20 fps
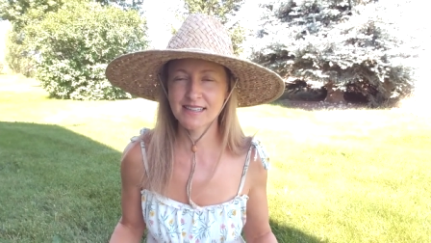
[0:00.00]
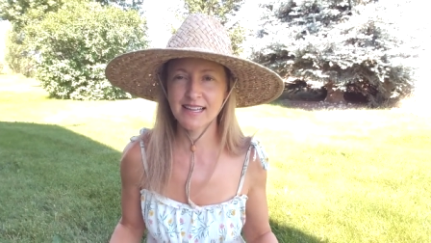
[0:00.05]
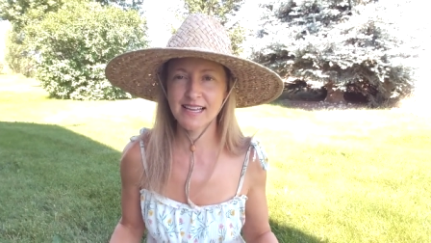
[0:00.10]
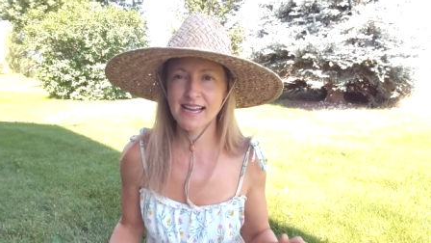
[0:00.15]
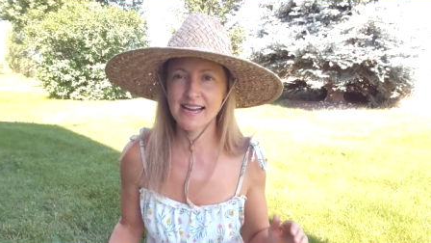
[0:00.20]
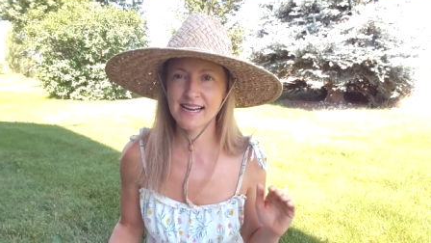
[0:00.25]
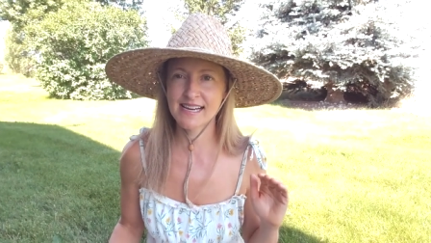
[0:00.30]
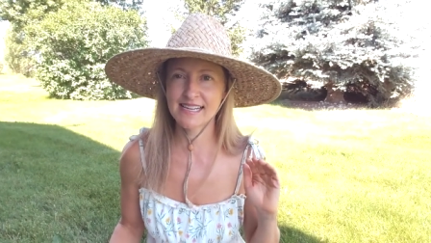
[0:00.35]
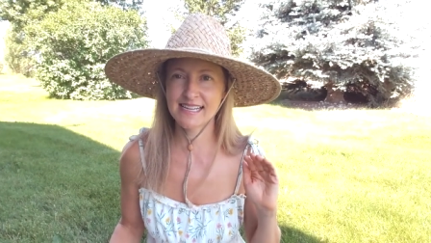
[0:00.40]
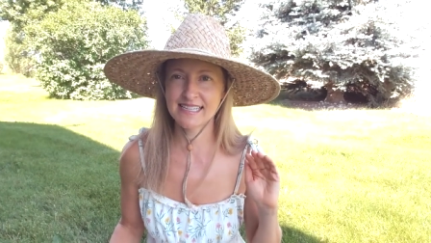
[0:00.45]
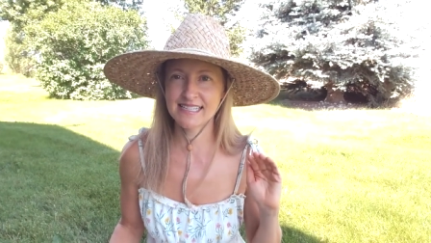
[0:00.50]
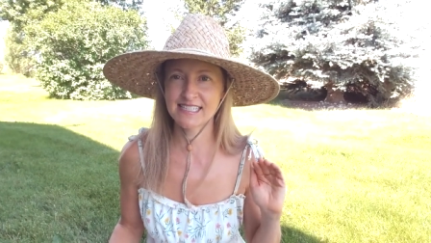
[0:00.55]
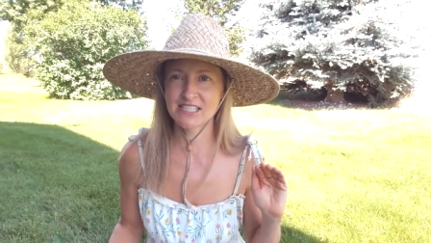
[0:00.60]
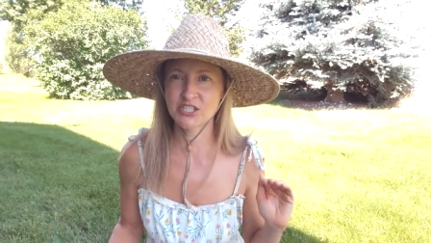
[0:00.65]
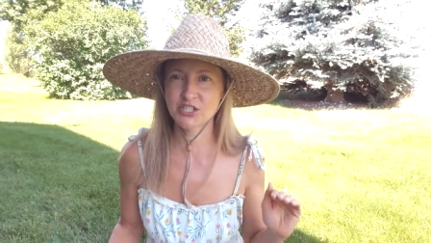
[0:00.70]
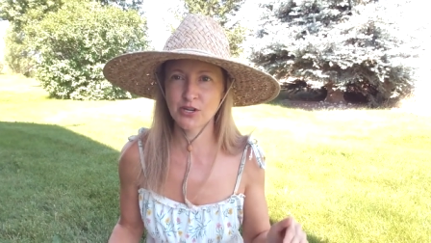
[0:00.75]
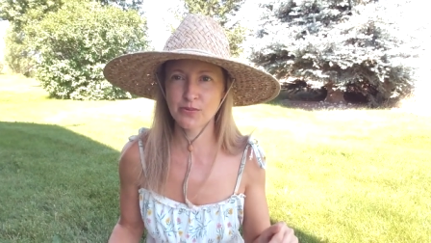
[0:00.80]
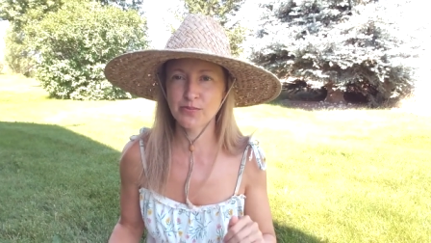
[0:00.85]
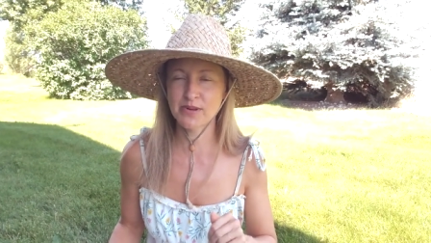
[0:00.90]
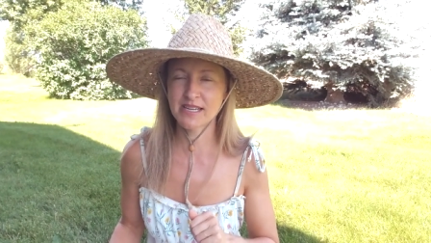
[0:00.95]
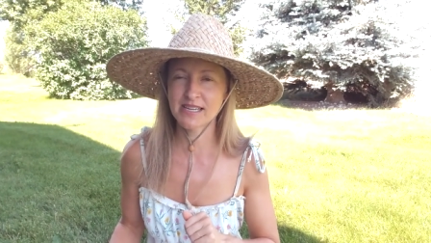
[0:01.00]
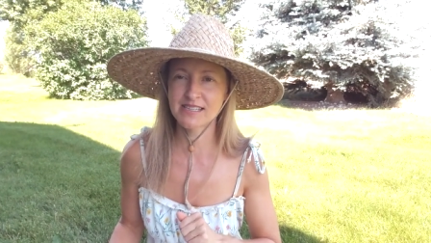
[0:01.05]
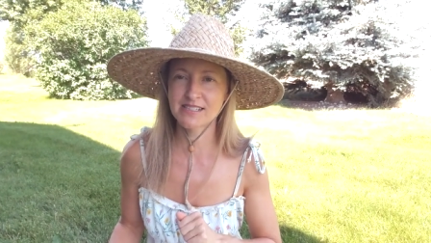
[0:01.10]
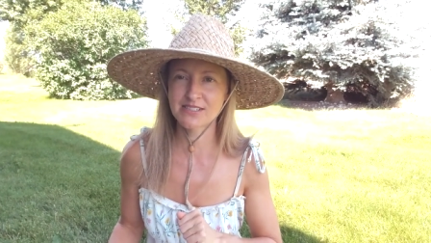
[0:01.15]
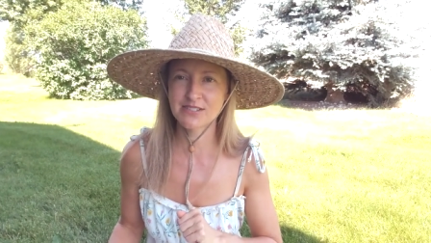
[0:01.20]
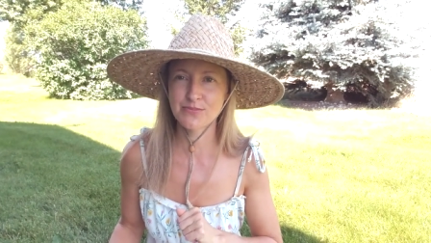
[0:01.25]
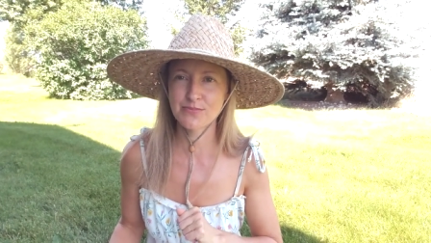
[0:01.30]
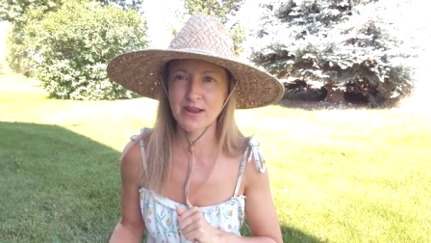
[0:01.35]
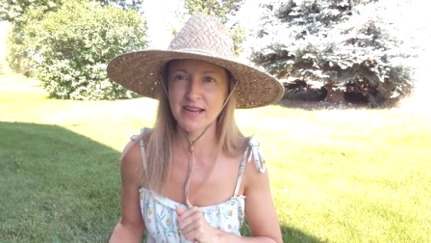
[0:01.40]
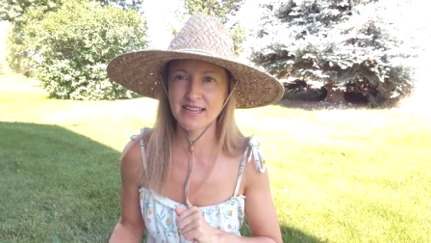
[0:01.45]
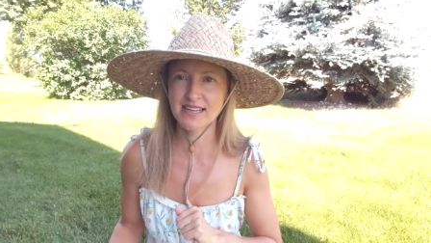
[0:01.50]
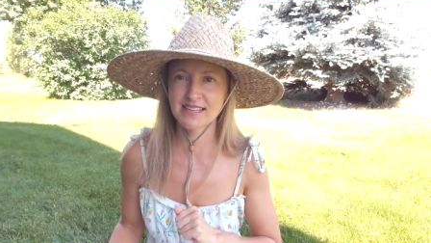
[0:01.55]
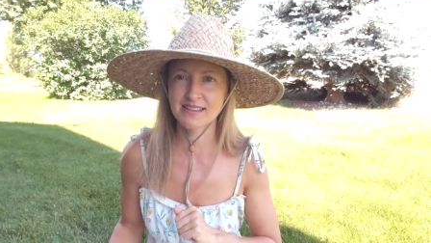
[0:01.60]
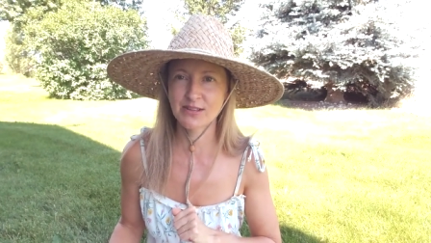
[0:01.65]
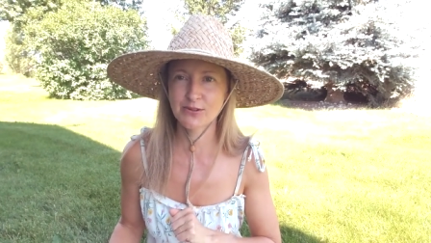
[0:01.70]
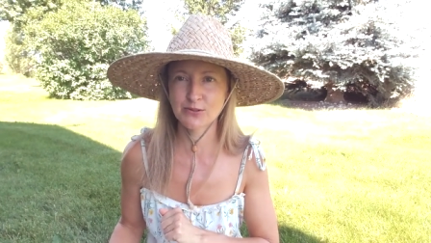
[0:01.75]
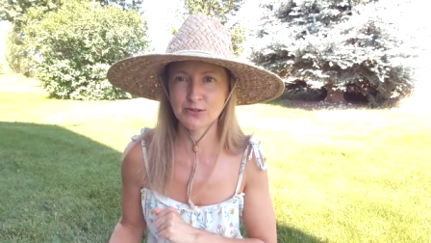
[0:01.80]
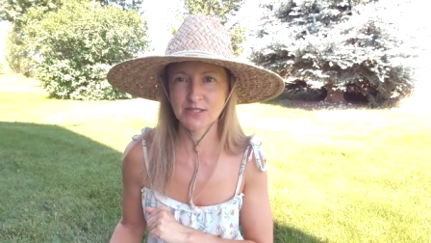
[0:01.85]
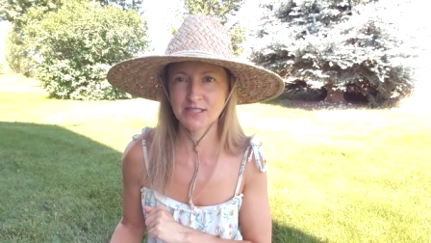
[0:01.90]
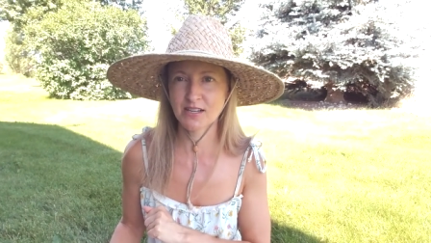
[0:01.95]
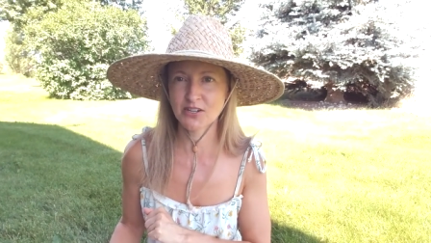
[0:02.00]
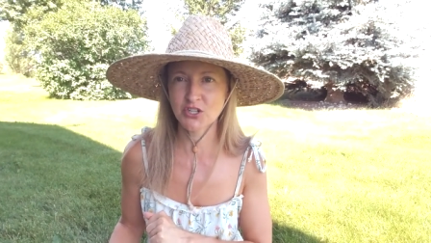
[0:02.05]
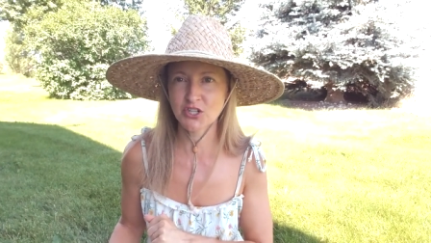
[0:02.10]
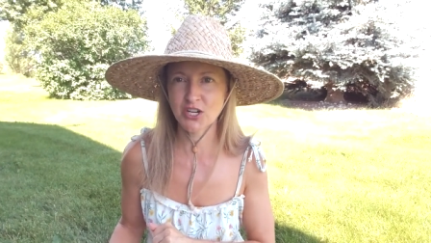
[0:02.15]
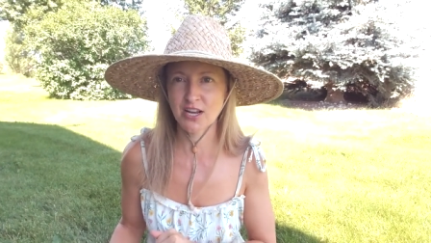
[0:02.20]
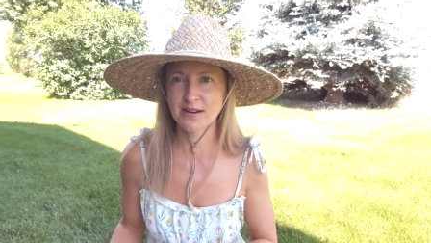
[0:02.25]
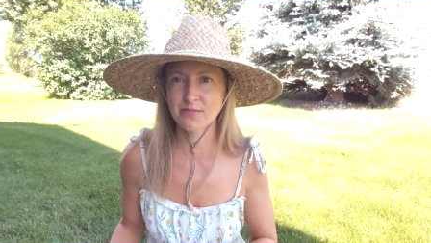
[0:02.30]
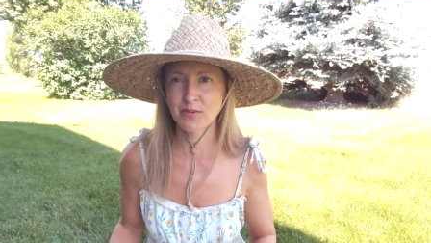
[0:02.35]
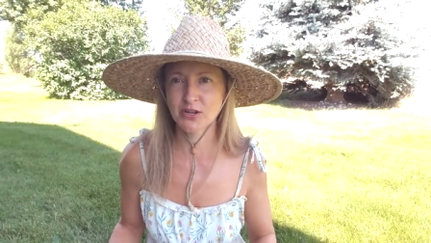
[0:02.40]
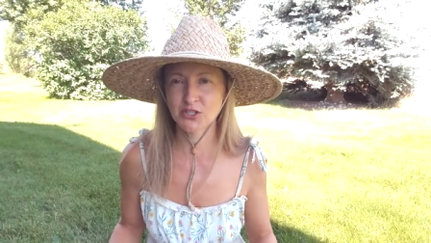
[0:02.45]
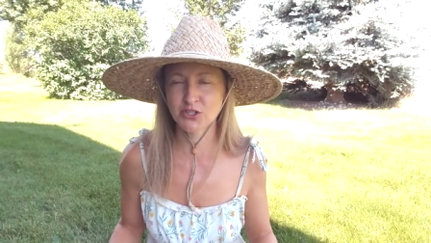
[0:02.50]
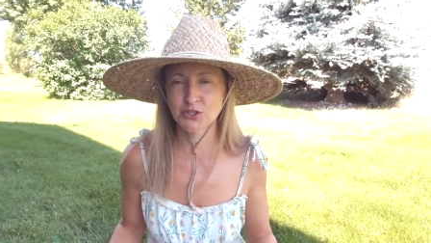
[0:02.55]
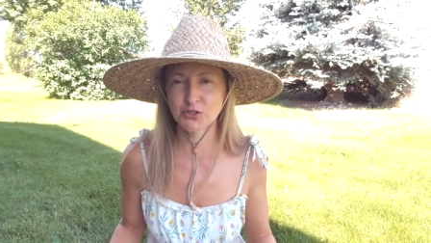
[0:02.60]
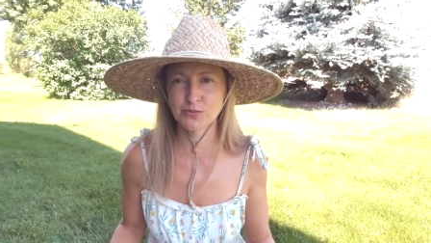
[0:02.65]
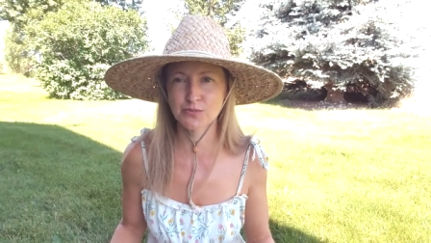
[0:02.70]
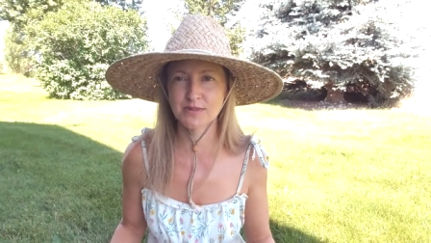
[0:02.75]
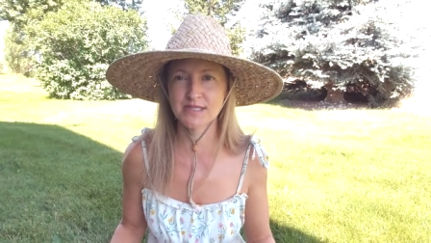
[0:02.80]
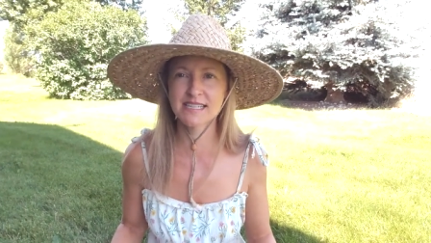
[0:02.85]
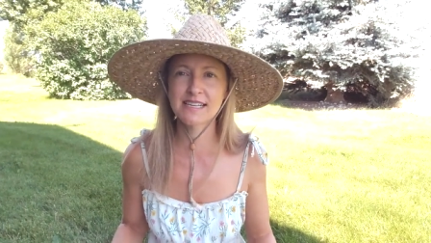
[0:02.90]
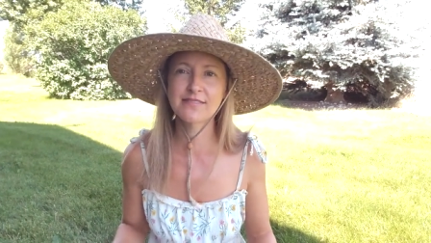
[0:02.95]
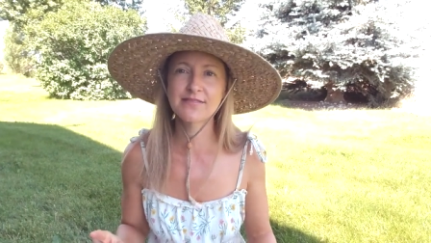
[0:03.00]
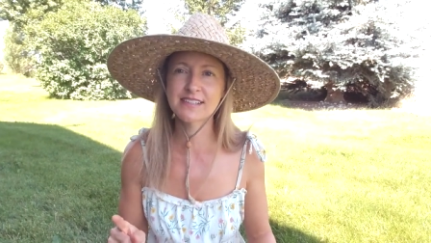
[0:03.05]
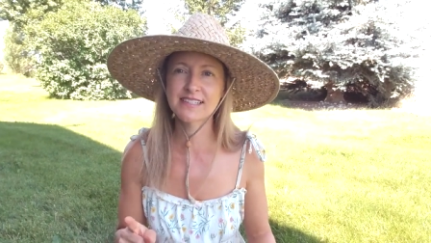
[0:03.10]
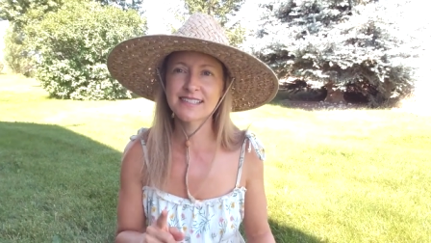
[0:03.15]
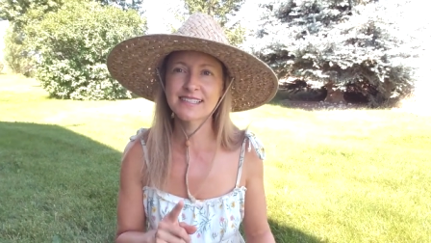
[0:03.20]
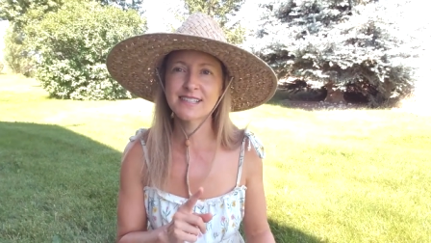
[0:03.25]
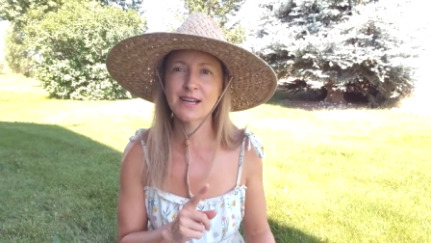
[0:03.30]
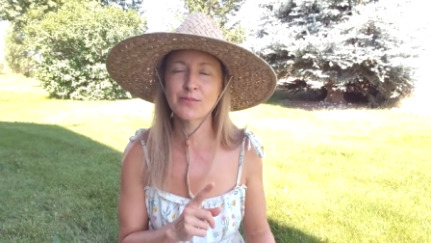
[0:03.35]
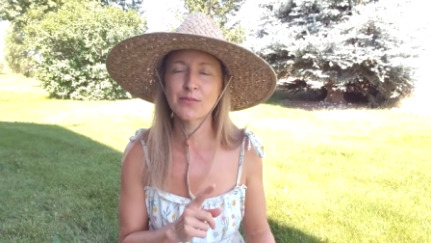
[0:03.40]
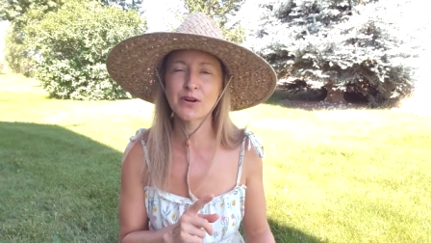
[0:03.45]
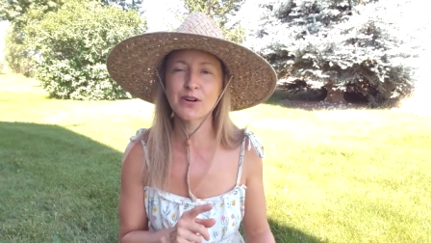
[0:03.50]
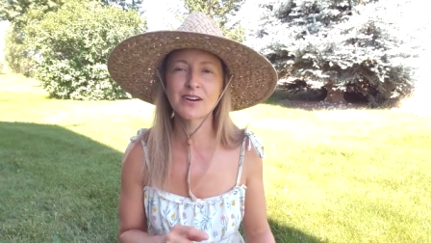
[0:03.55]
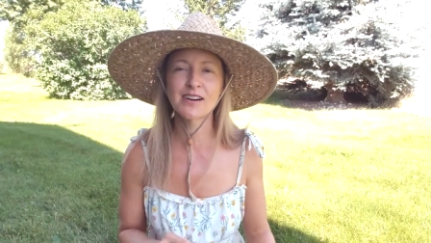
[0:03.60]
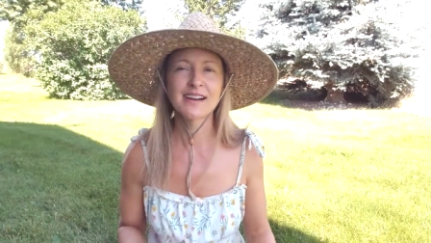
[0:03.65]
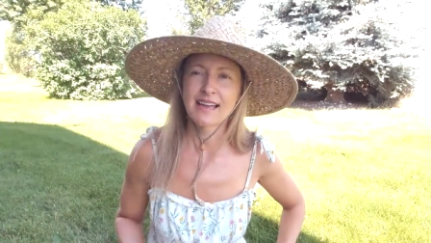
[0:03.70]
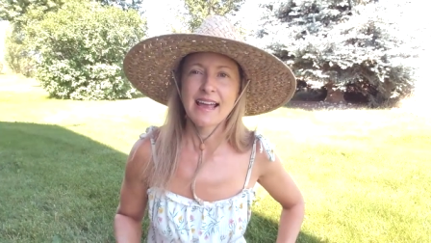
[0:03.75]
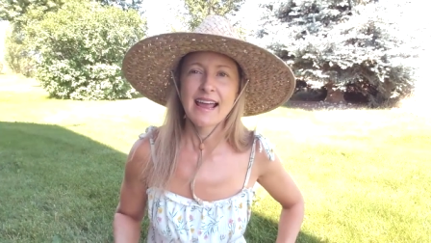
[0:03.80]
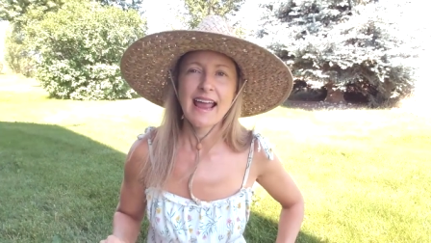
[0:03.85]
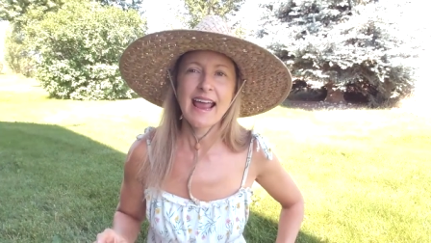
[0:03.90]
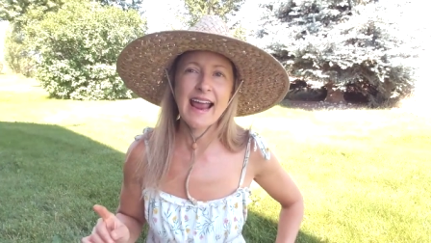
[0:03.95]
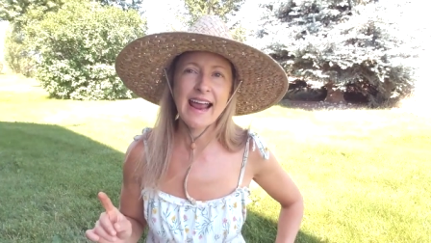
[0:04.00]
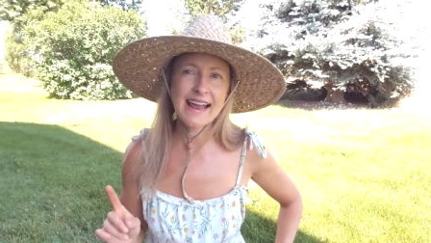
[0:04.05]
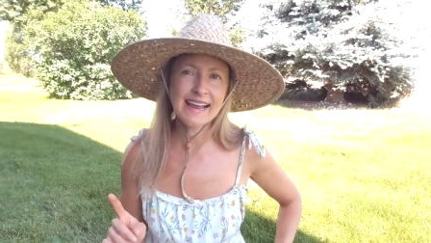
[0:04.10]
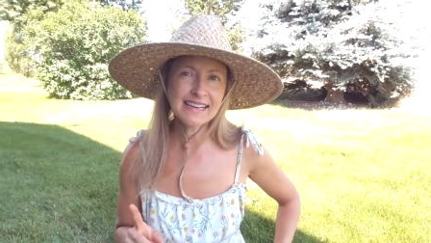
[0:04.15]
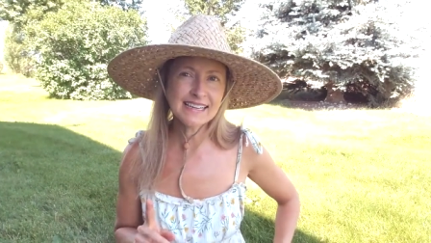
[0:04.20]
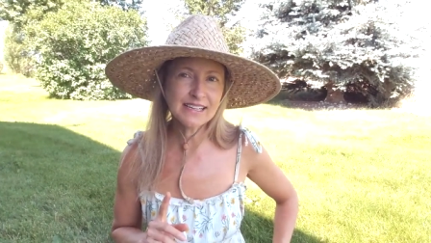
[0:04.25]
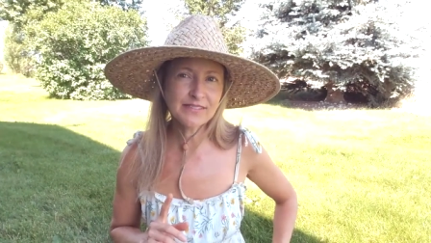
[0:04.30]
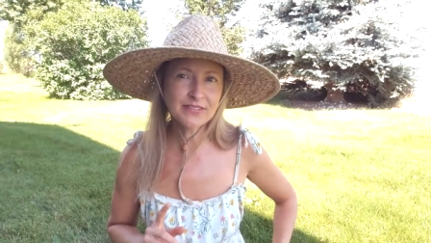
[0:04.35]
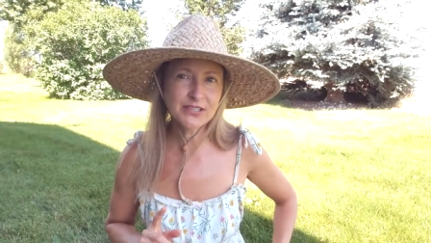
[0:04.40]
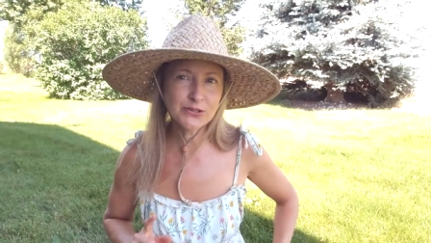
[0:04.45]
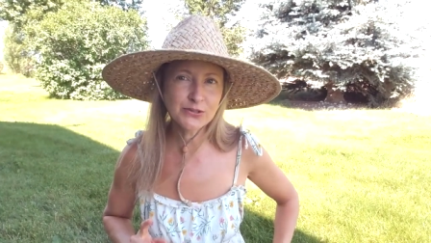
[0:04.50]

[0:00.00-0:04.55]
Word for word: delay in jumping into making those sunshine mushrooms if it's summer. And if you